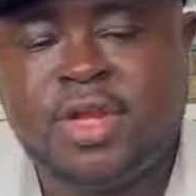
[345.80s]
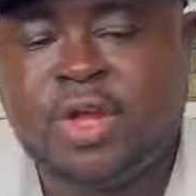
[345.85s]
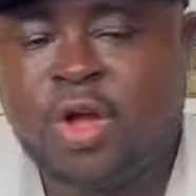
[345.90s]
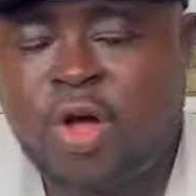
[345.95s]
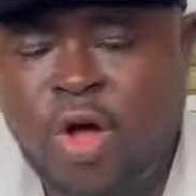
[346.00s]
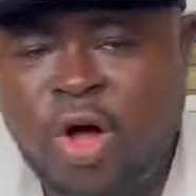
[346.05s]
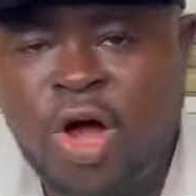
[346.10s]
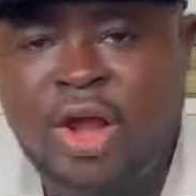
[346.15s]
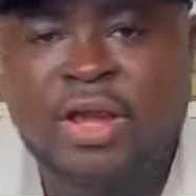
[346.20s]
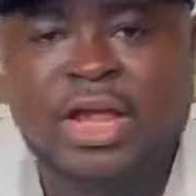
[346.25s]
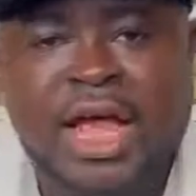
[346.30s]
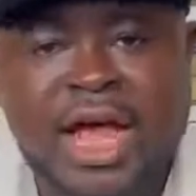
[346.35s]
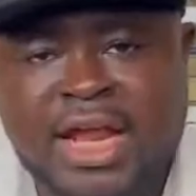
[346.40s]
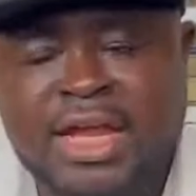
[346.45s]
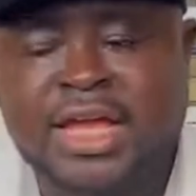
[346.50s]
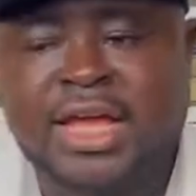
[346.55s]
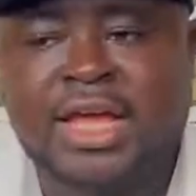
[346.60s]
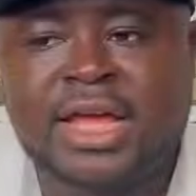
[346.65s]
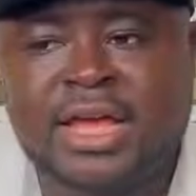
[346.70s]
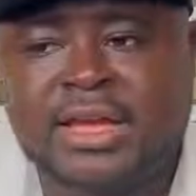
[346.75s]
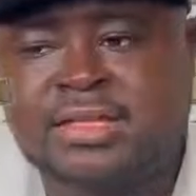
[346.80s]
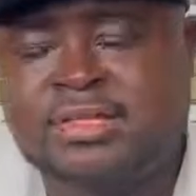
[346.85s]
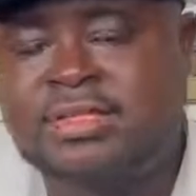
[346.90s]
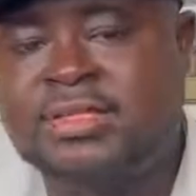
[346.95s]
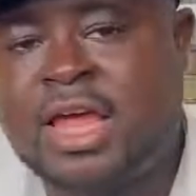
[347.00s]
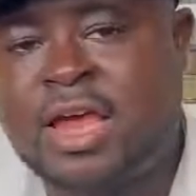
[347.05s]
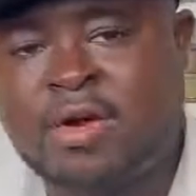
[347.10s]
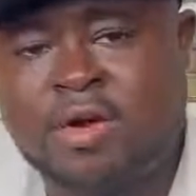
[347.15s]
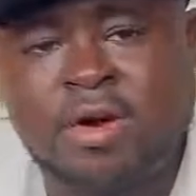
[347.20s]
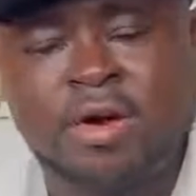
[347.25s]
On the other hand,
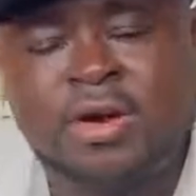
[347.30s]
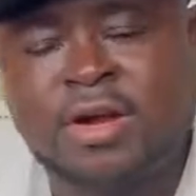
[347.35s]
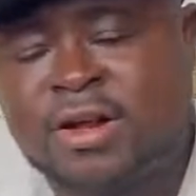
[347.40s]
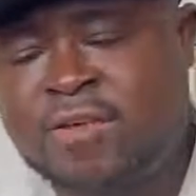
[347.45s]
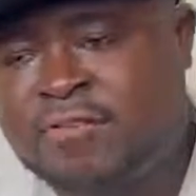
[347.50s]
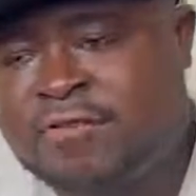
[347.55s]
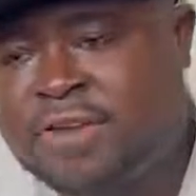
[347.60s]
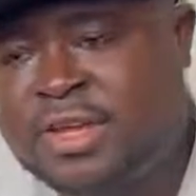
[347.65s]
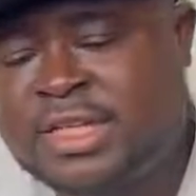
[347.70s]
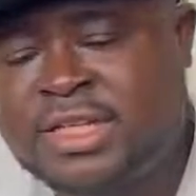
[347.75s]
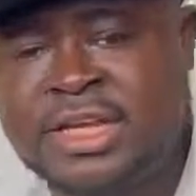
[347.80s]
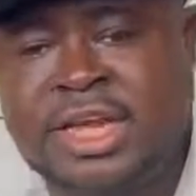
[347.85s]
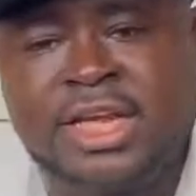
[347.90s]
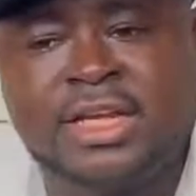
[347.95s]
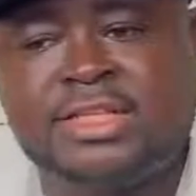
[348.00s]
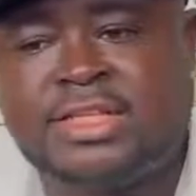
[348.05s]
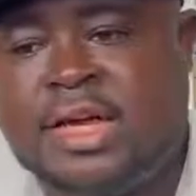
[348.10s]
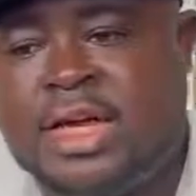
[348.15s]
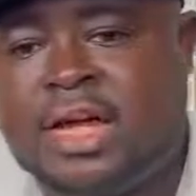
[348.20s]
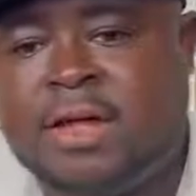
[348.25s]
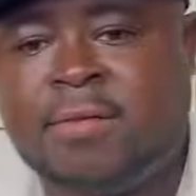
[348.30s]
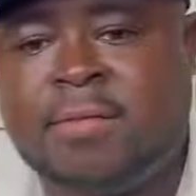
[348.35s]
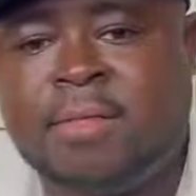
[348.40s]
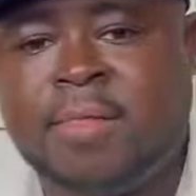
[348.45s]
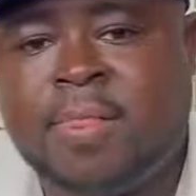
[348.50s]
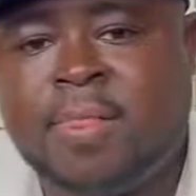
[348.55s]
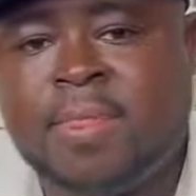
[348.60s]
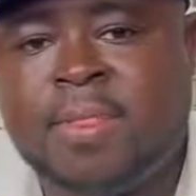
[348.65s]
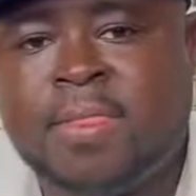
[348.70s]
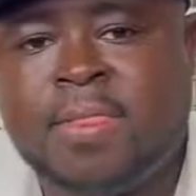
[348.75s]
psychographic data,
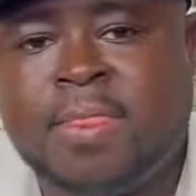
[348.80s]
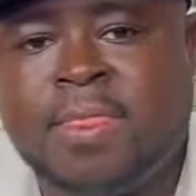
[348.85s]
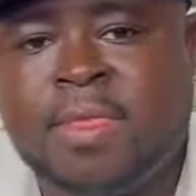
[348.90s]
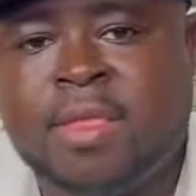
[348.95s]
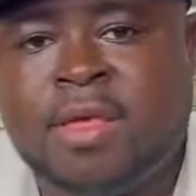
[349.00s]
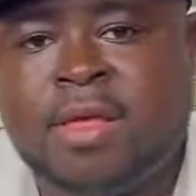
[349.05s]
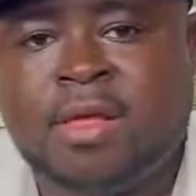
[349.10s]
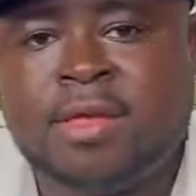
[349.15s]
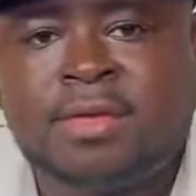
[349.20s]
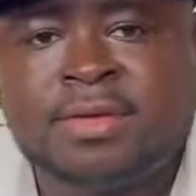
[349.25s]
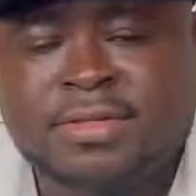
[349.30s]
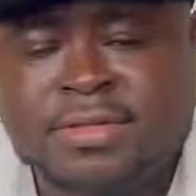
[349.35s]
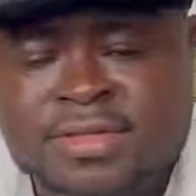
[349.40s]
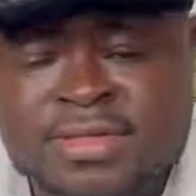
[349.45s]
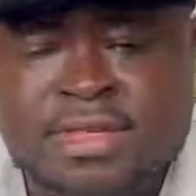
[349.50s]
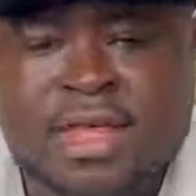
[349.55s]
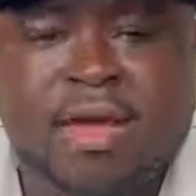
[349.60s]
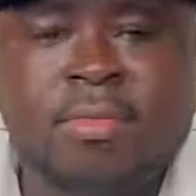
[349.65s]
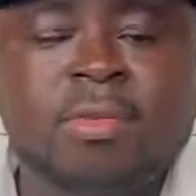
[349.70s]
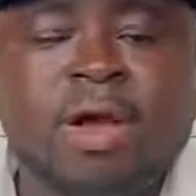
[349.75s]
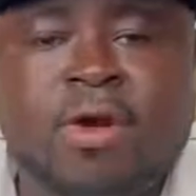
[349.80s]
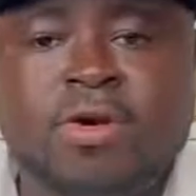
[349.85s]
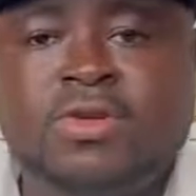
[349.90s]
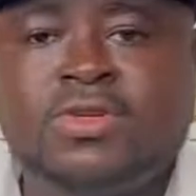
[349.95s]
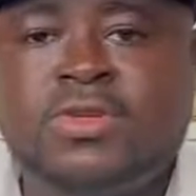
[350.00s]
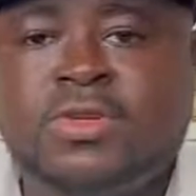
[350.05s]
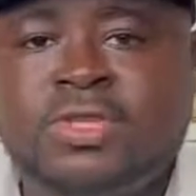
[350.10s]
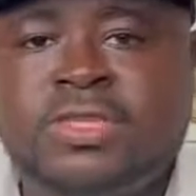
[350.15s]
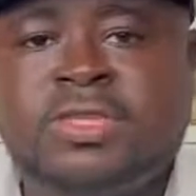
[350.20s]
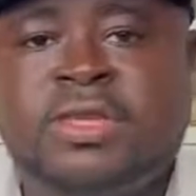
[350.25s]
some are
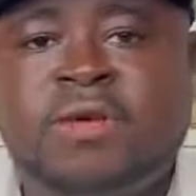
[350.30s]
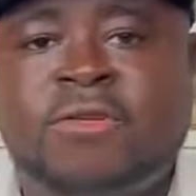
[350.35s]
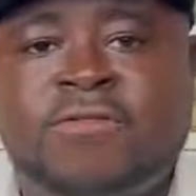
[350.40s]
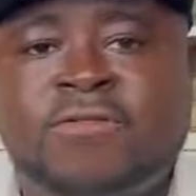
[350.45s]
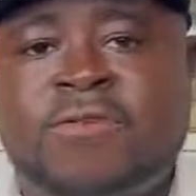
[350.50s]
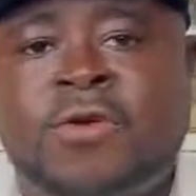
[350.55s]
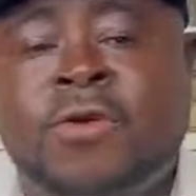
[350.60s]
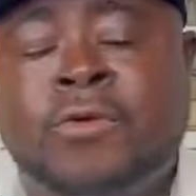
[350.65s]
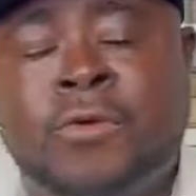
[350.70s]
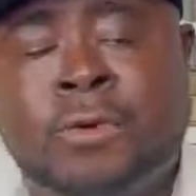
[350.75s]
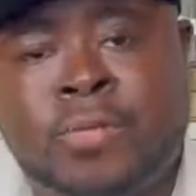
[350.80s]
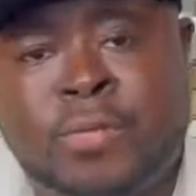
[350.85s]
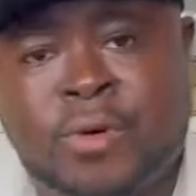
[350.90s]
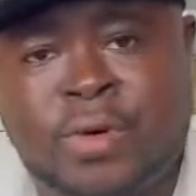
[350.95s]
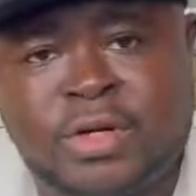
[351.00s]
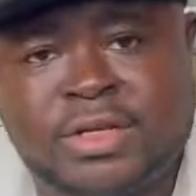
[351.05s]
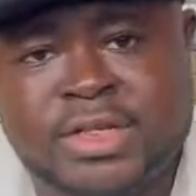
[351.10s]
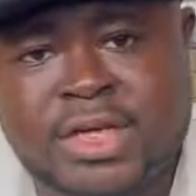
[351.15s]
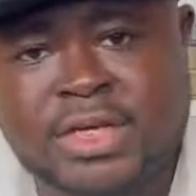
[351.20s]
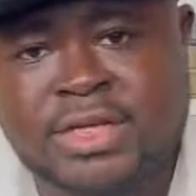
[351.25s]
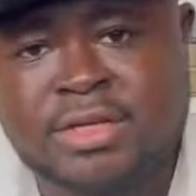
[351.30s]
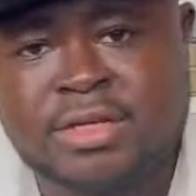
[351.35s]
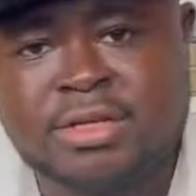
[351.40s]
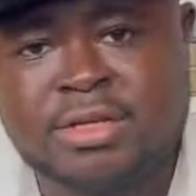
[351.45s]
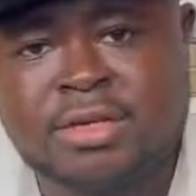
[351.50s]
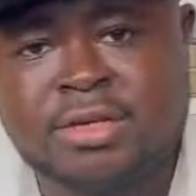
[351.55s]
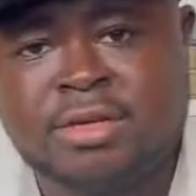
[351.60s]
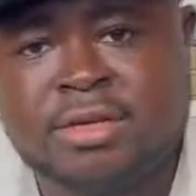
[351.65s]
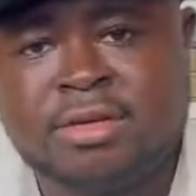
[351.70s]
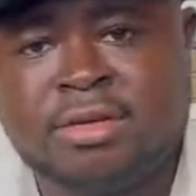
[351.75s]
also self-reported,
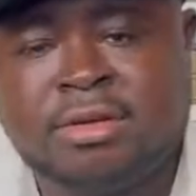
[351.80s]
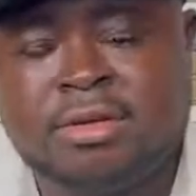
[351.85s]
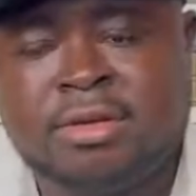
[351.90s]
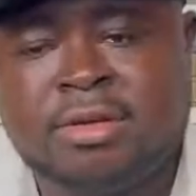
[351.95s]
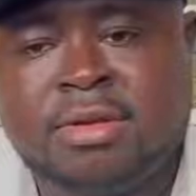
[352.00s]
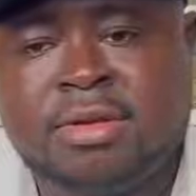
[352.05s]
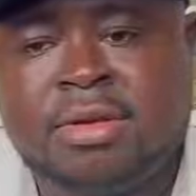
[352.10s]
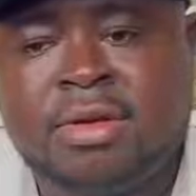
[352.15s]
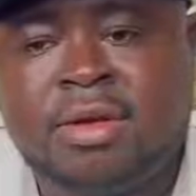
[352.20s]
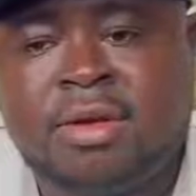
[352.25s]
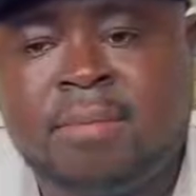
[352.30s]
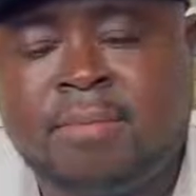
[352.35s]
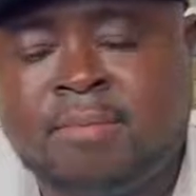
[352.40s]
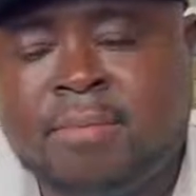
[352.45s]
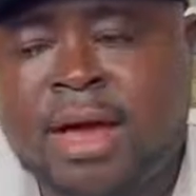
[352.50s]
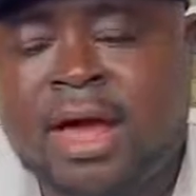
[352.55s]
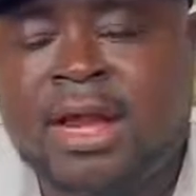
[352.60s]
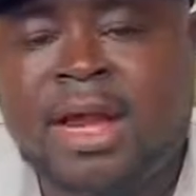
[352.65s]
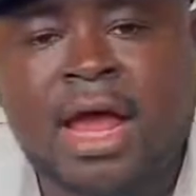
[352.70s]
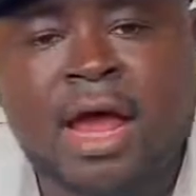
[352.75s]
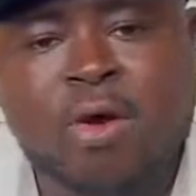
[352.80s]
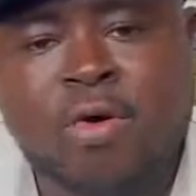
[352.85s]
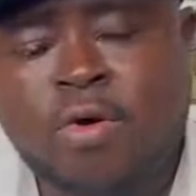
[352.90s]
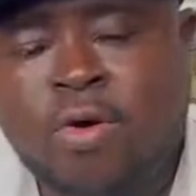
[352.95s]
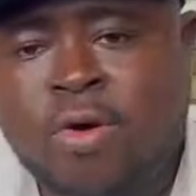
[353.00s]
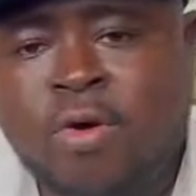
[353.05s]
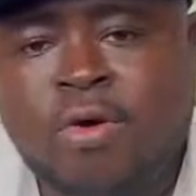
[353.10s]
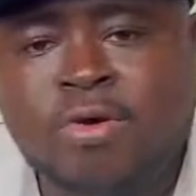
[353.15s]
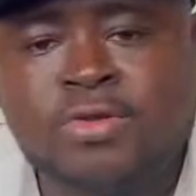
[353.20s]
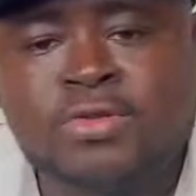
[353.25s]
but
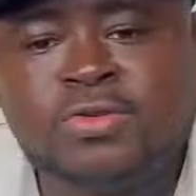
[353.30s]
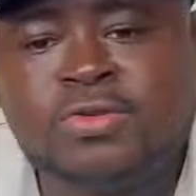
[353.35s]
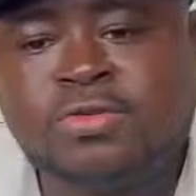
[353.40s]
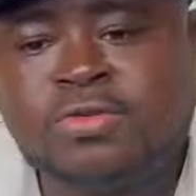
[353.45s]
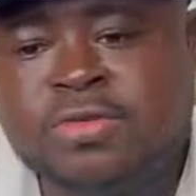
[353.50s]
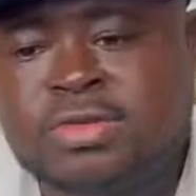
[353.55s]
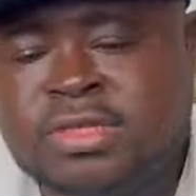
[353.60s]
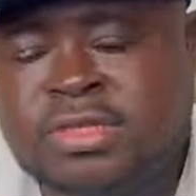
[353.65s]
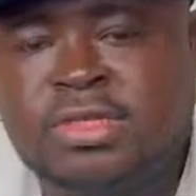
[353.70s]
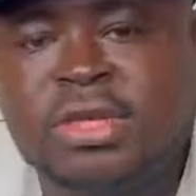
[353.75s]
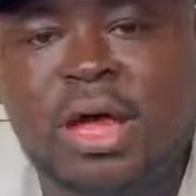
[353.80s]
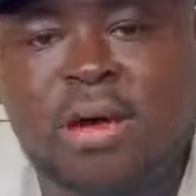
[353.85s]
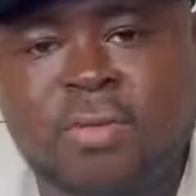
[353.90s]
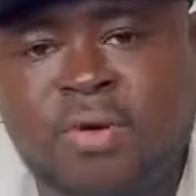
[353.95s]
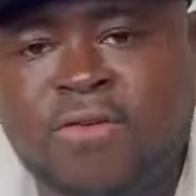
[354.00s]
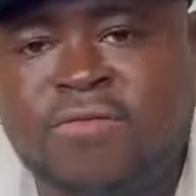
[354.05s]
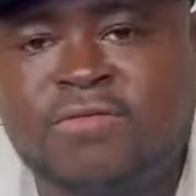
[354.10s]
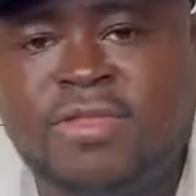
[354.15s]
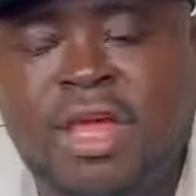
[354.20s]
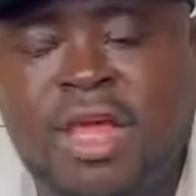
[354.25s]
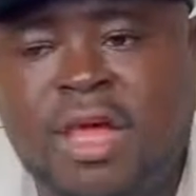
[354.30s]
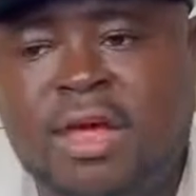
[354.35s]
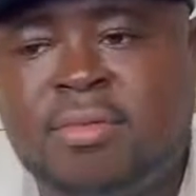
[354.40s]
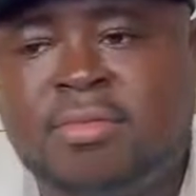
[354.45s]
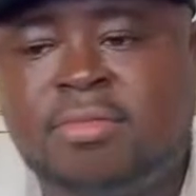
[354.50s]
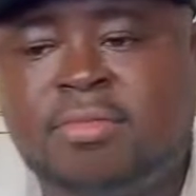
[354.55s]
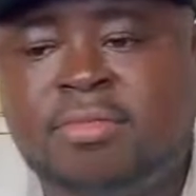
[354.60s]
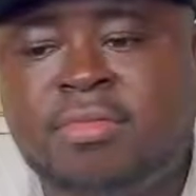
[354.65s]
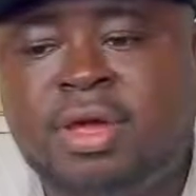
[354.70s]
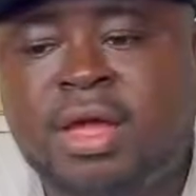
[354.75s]
also some of
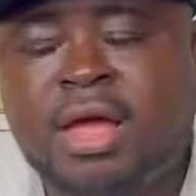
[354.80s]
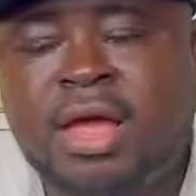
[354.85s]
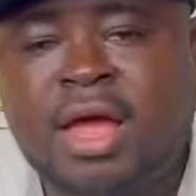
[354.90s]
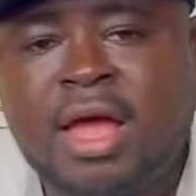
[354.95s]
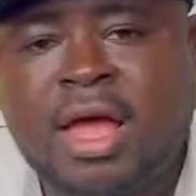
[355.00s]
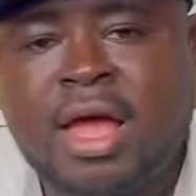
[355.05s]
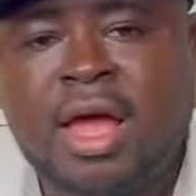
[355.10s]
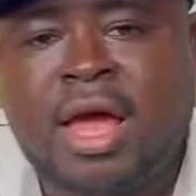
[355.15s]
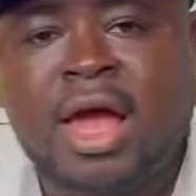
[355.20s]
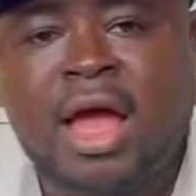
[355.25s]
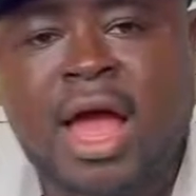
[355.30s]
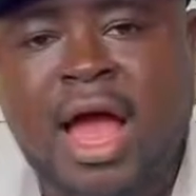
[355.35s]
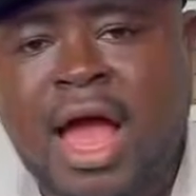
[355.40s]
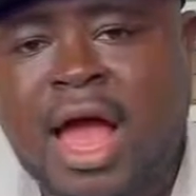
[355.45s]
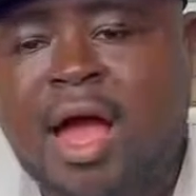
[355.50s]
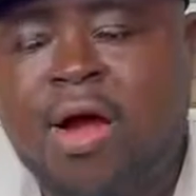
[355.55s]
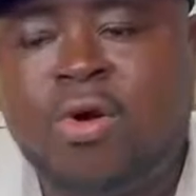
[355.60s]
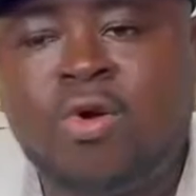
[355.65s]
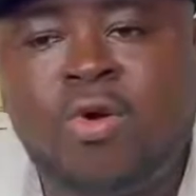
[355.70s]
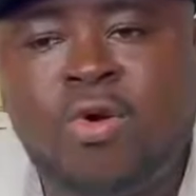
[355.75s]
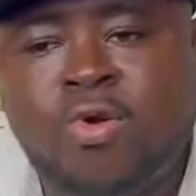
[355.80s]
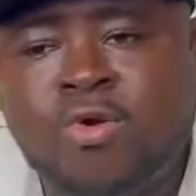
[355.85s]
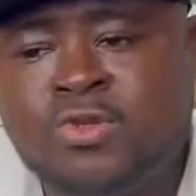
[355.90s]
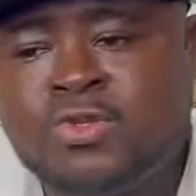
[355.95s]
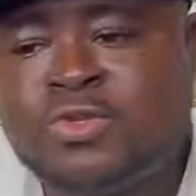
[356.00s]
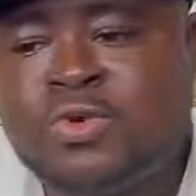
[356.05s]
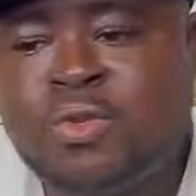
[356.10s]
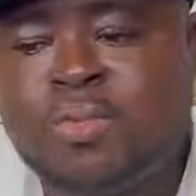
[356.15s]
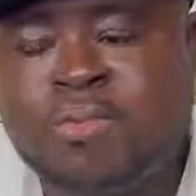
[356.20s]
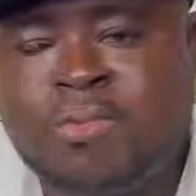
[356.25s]
them are
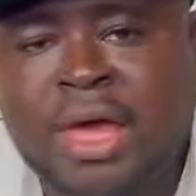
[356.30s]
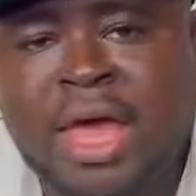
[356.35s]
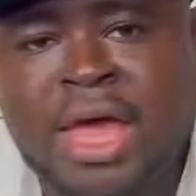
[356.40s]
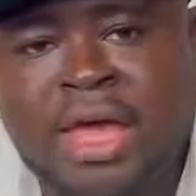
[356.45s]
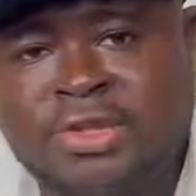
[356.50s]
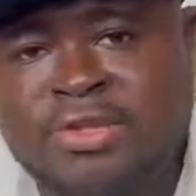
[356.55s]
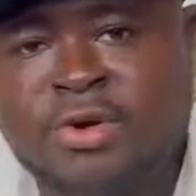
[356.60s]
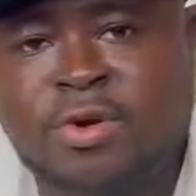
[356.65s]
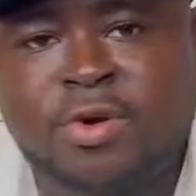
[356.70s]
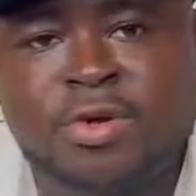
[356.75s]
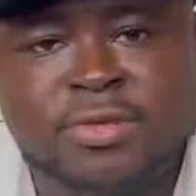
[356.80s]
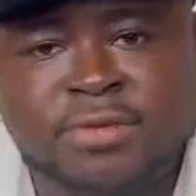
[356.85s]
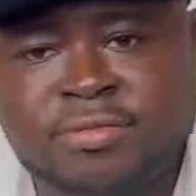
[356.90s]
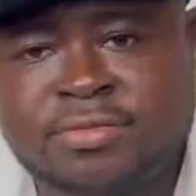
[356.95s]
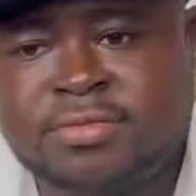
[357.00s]
also based on